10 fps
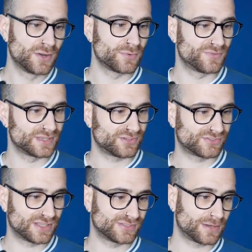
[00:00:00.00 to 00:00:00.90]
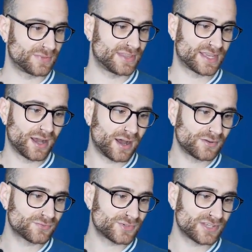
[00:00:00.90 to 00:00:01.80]
within the setup that they
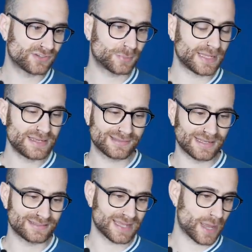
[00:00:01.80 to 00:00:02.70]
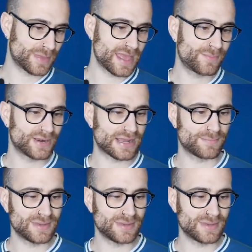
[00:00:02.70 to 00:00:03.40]
can't risk players like Tammy Abraham,